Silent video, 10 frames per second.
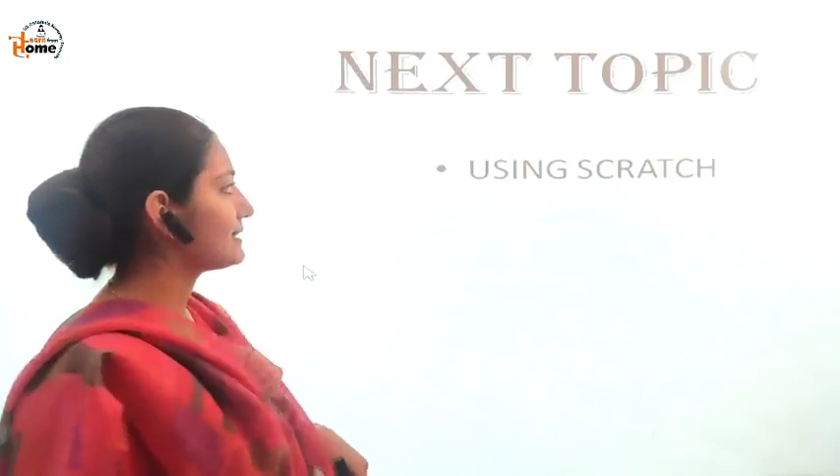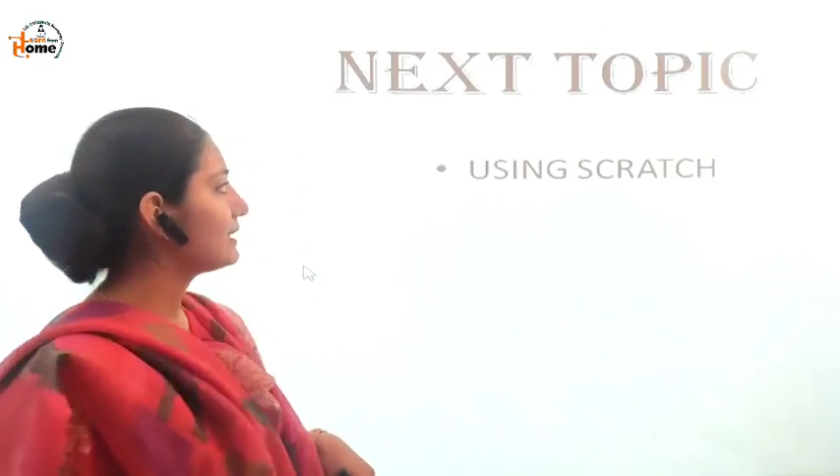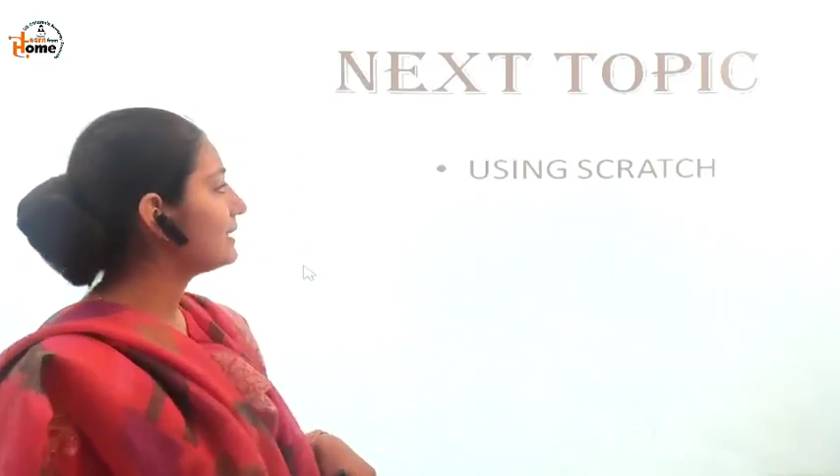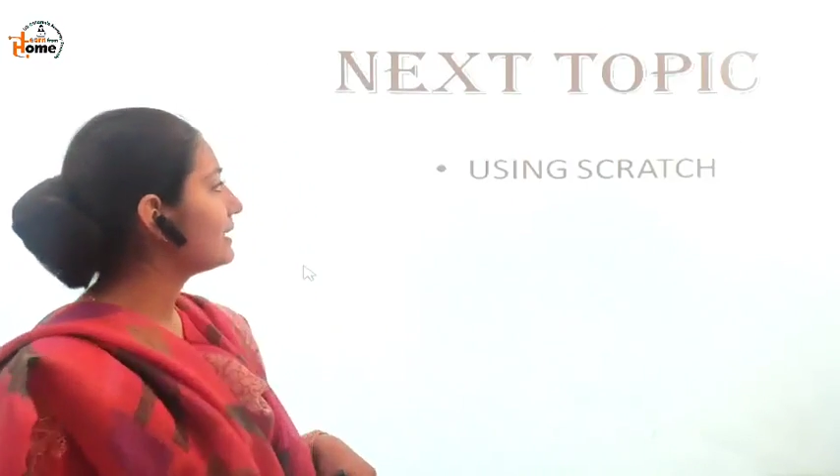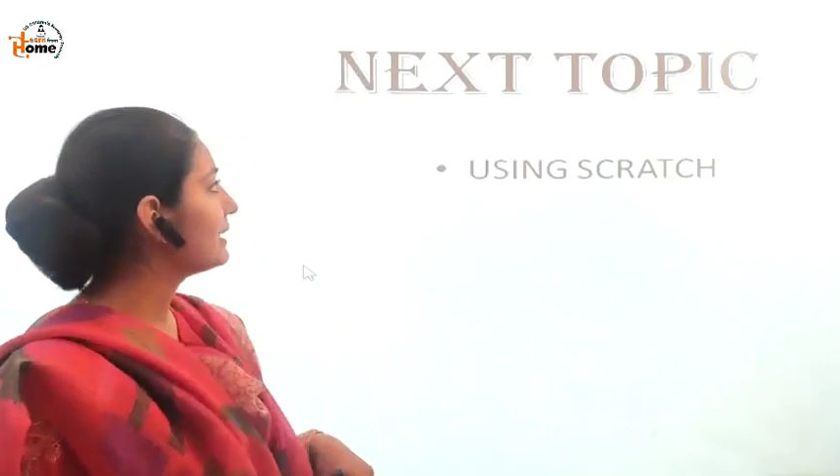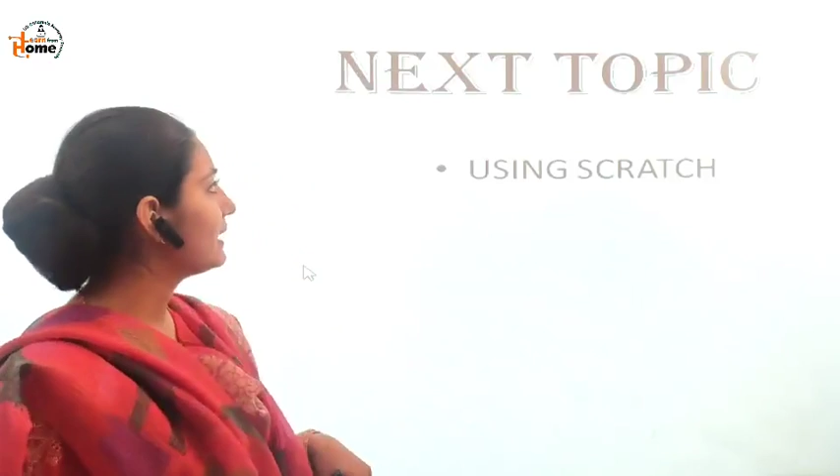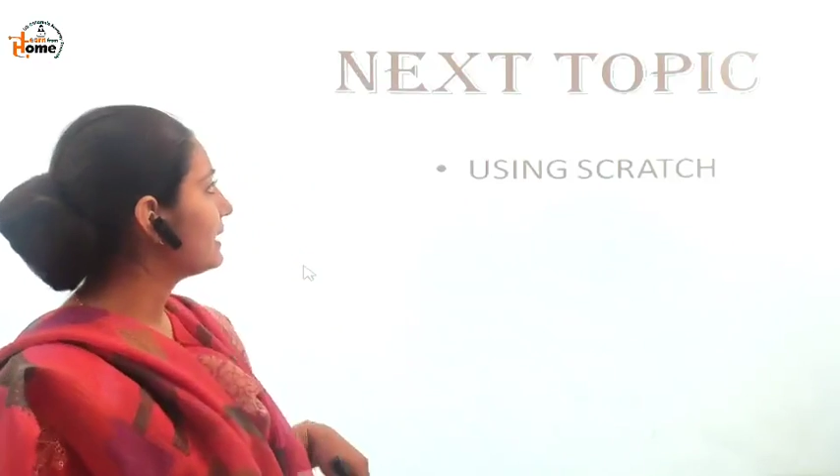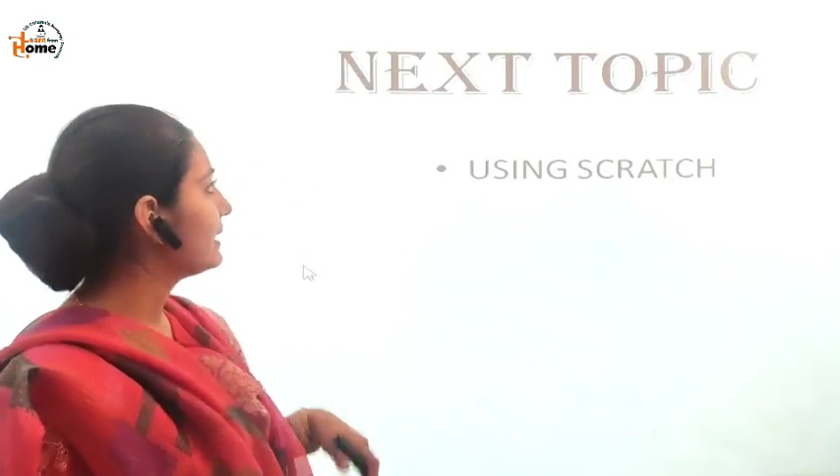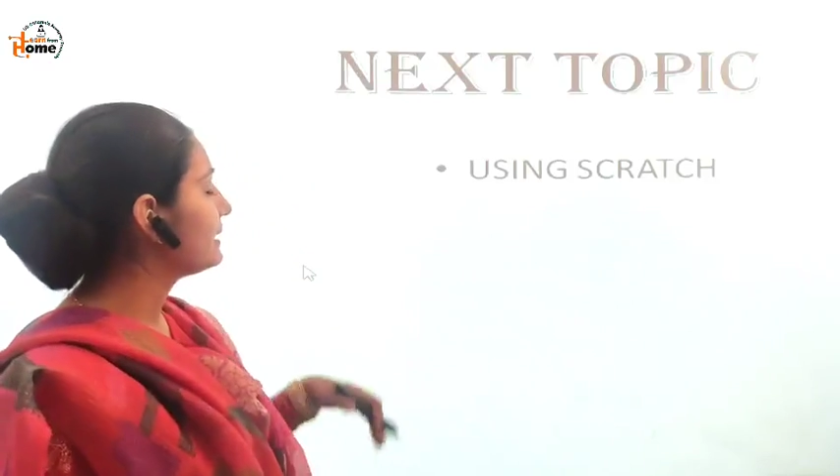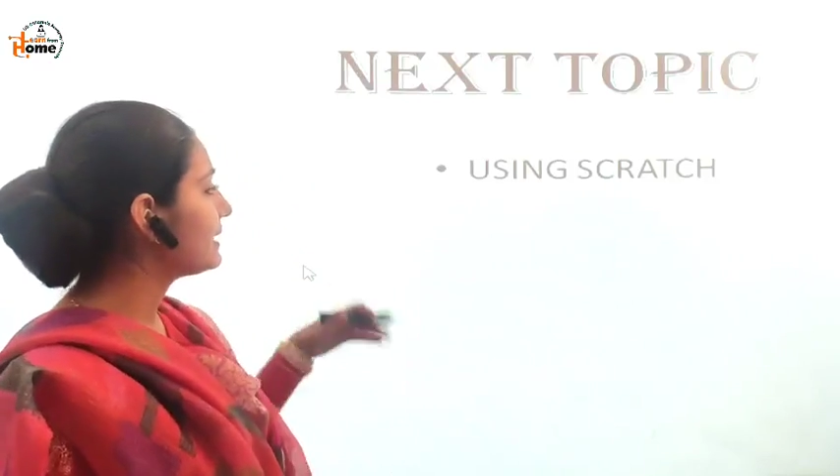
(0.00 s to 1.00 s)

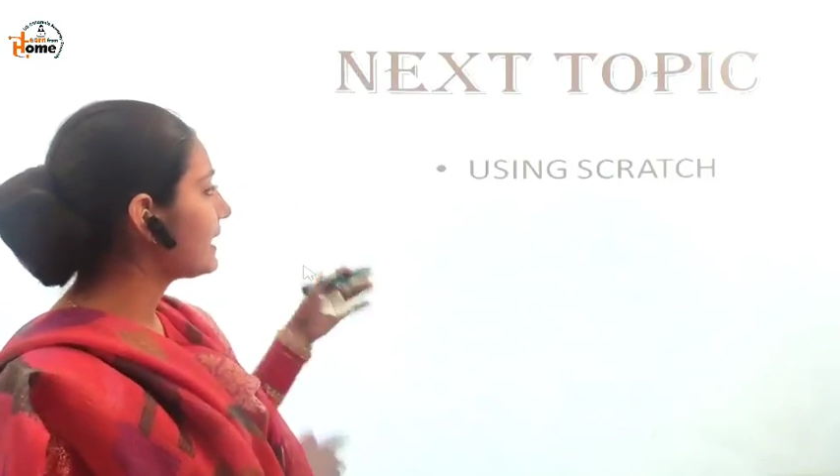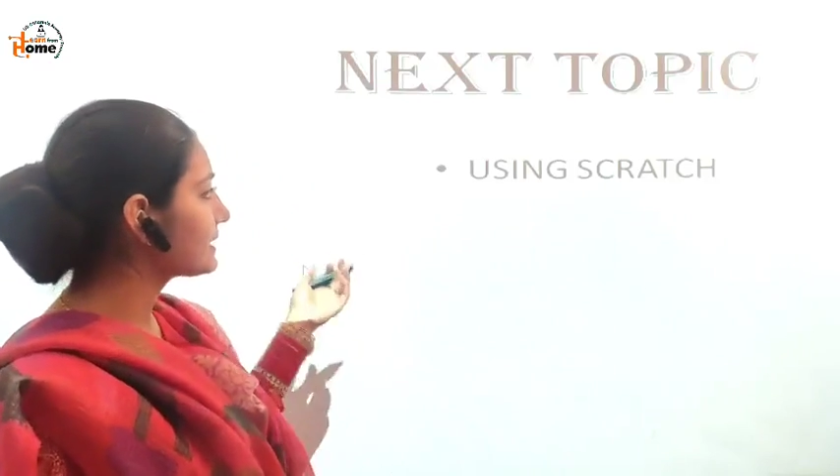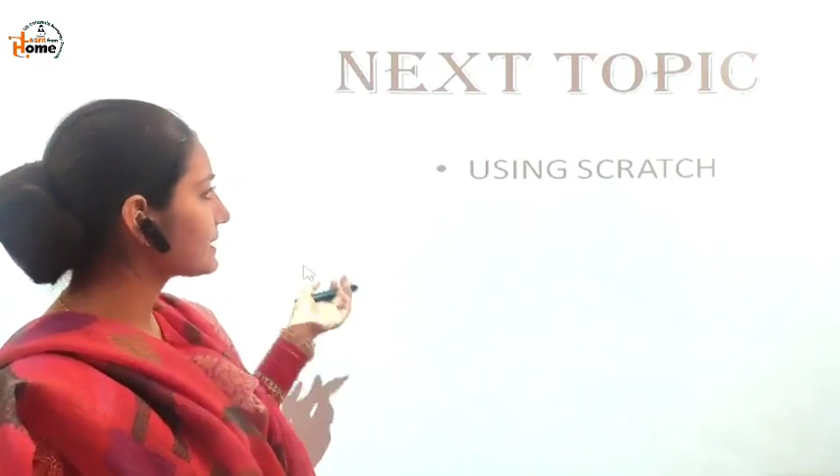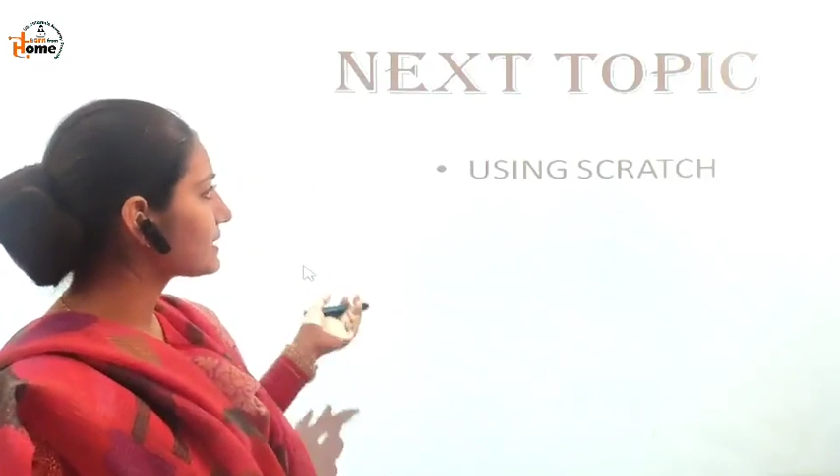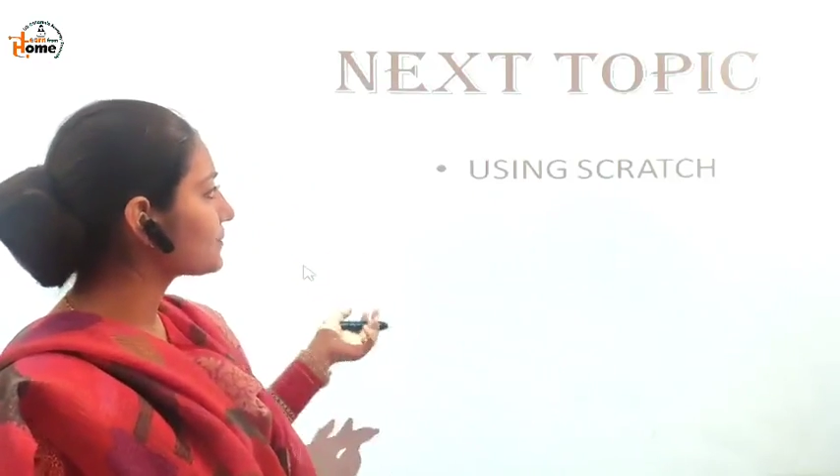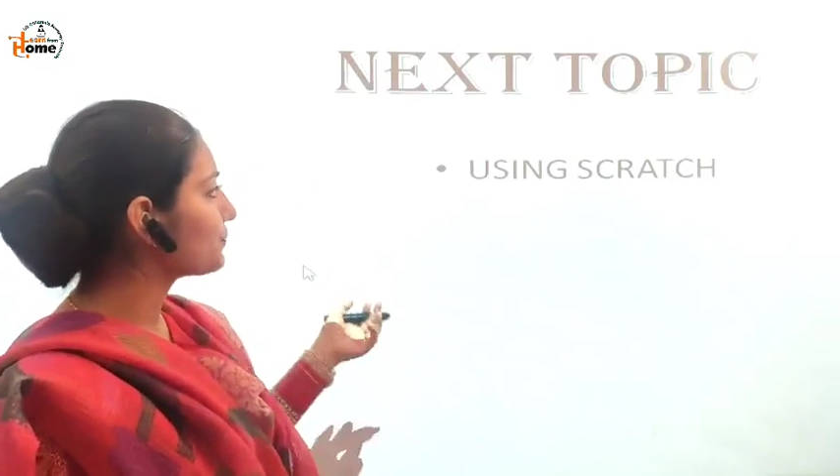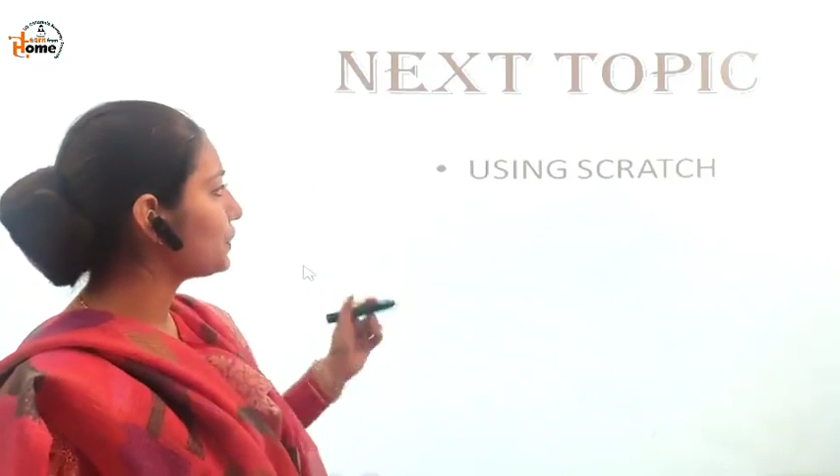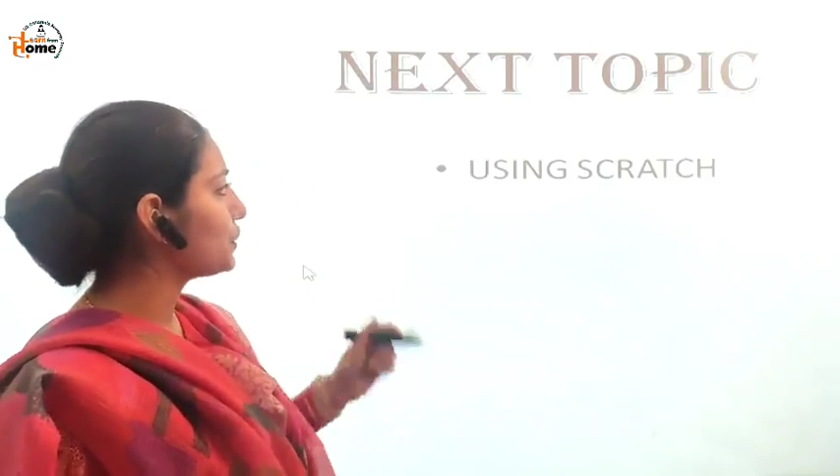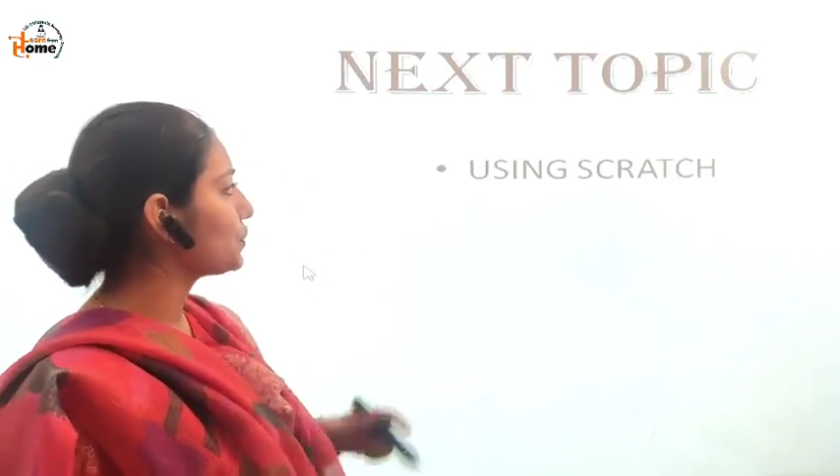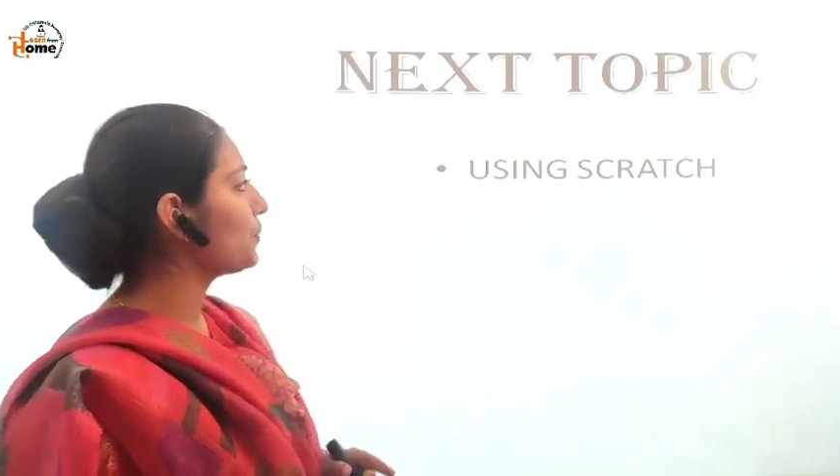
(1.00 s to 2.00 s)
and in the next
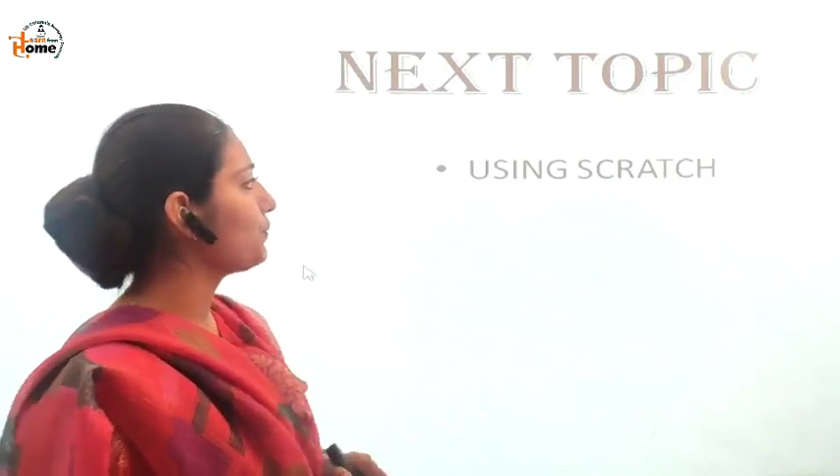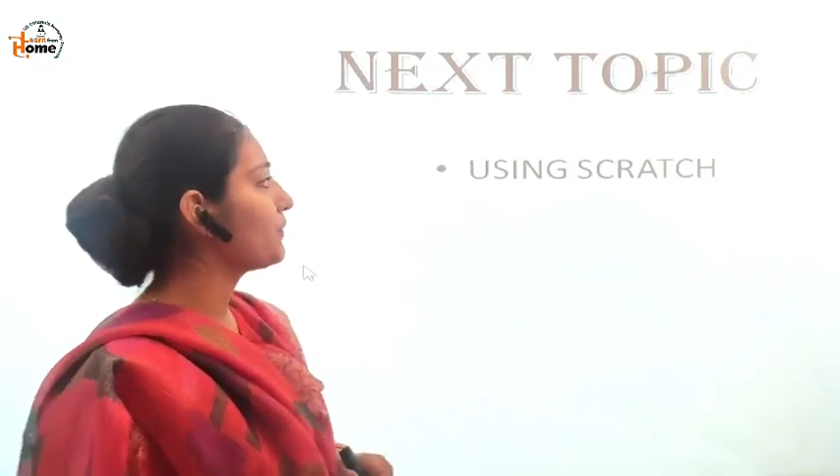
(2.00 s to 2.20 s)
video